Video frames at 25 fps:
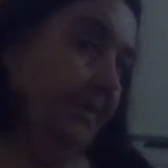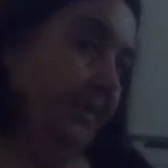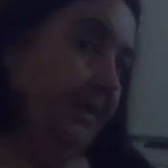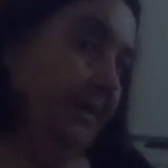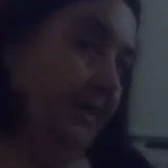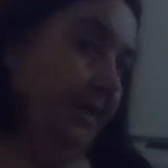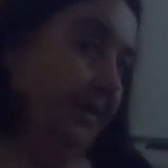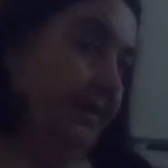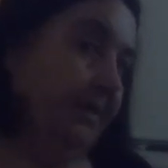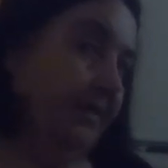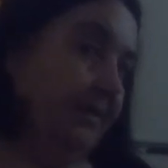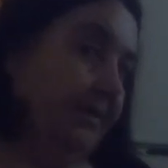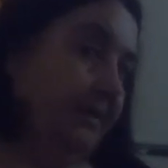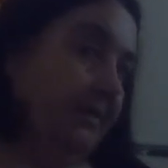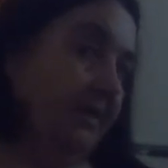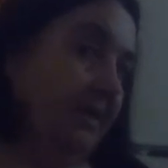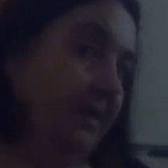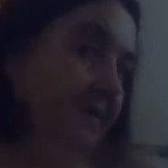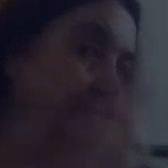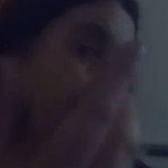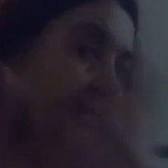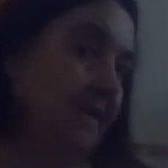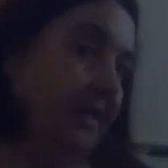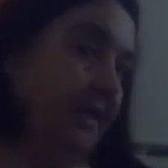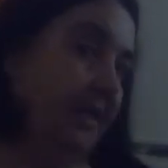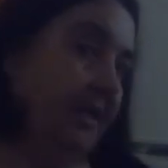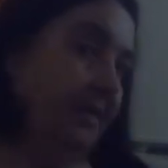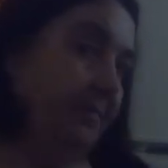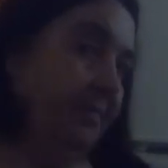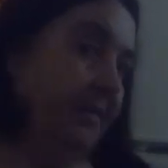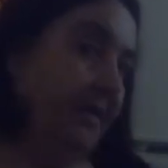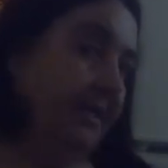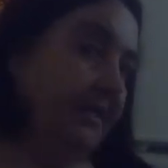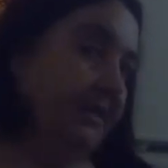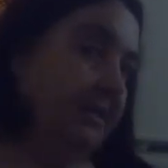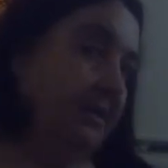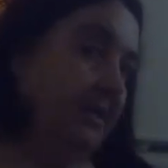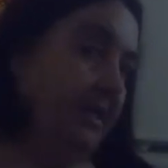Because NPD
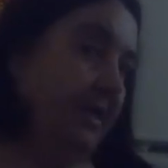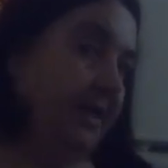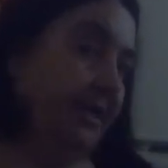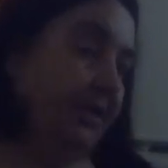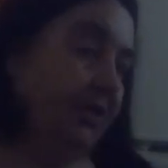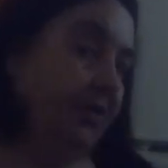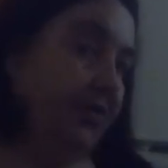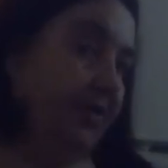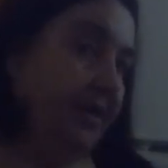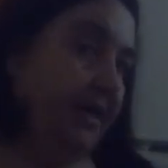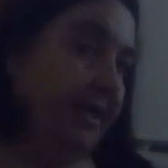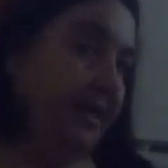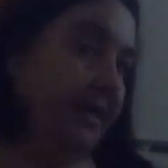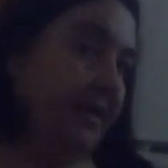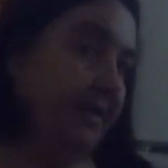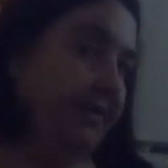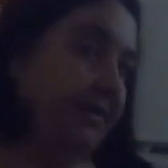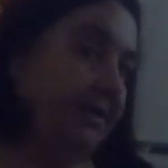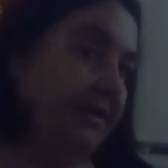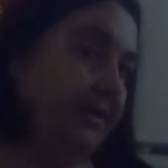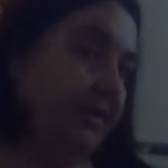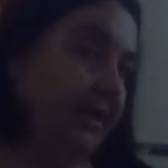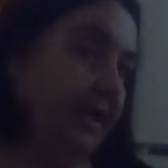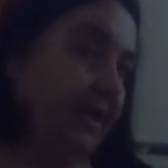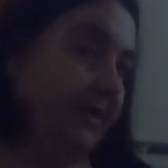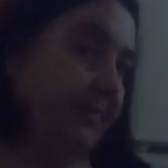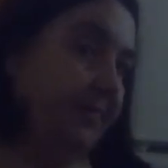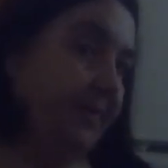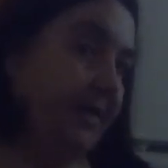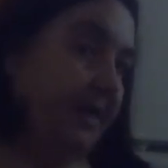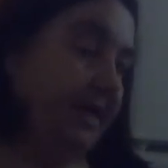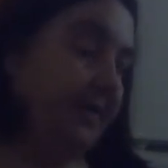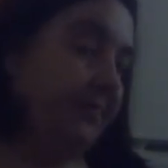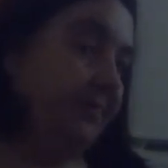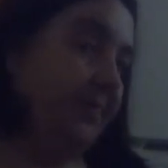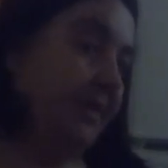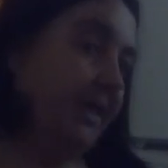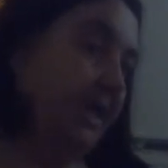plus dark triad equals
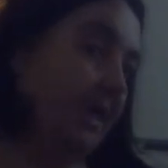psychopath.